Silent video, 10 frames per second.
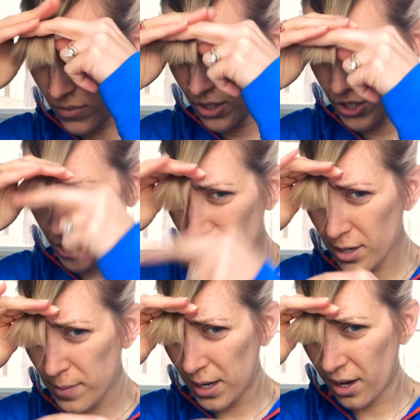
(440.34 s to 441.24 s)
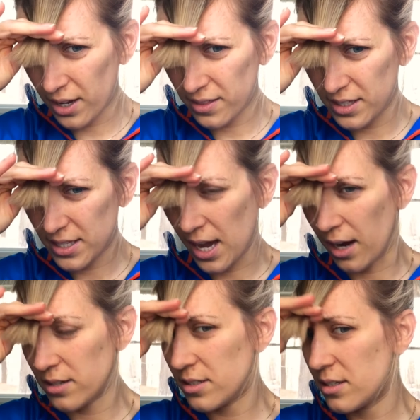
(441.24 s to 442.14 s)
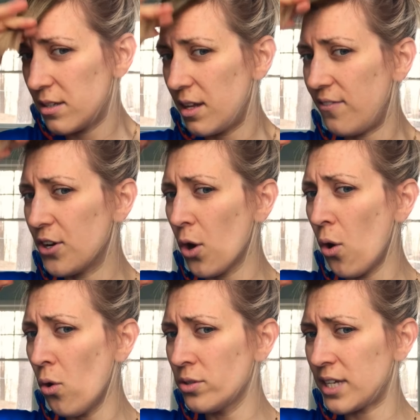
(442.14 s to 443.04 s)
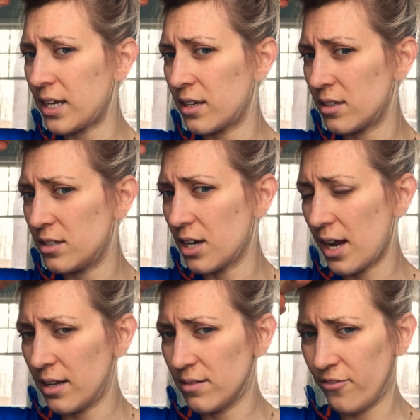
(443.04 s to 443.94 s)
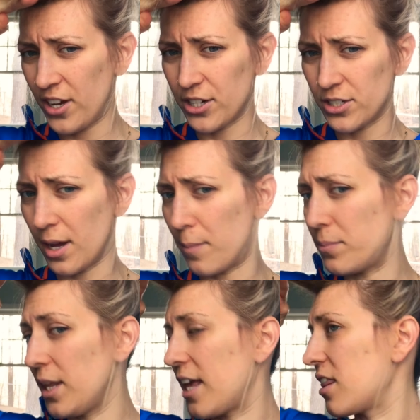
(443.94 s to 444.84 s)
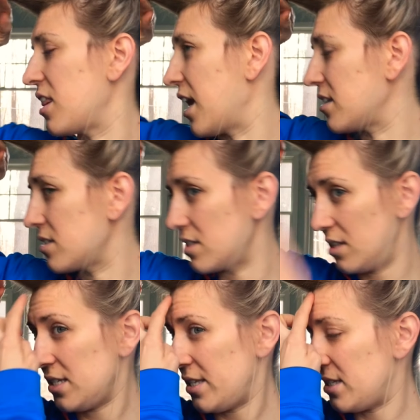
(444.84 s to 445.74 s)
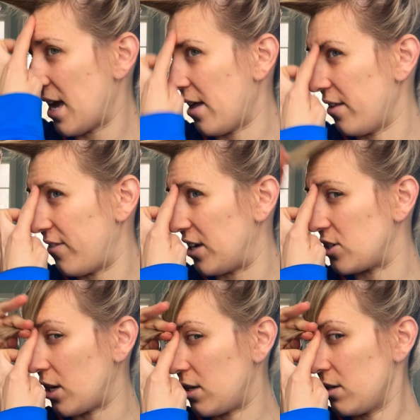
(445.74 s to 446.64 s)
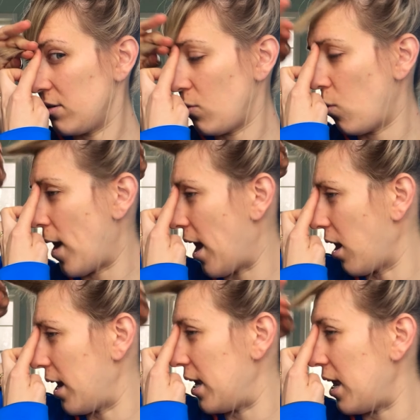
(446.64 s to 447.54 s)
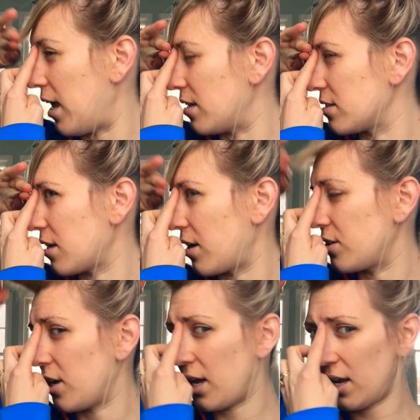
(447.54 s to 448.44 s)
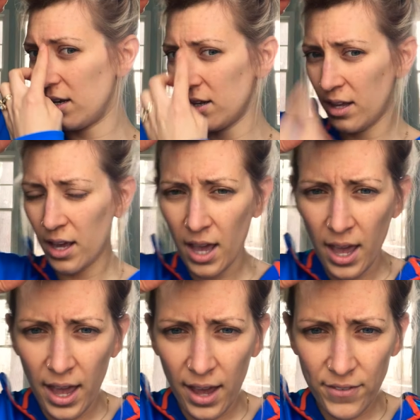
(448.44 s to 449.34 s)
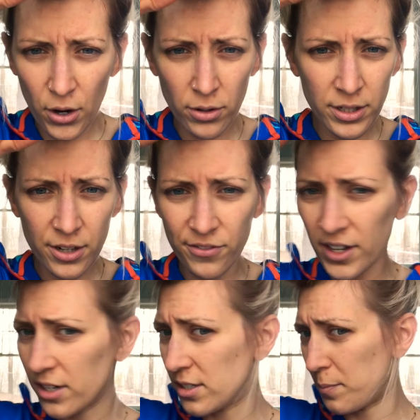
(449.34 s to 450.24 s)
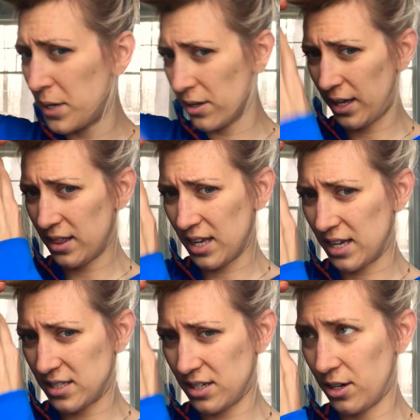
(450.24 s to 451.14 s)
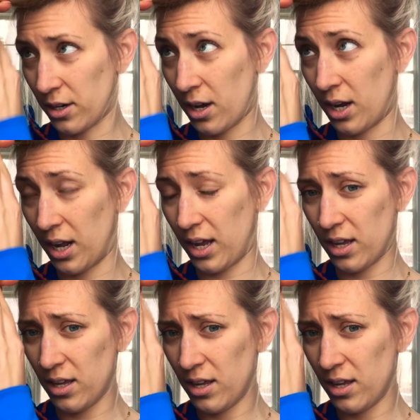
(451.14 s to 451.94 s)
So you're gonna be cutting these hairs. If you're holding your fingers up like this is the elevation where it is on your head. If you're holding your fingers up here like this and you're cutting,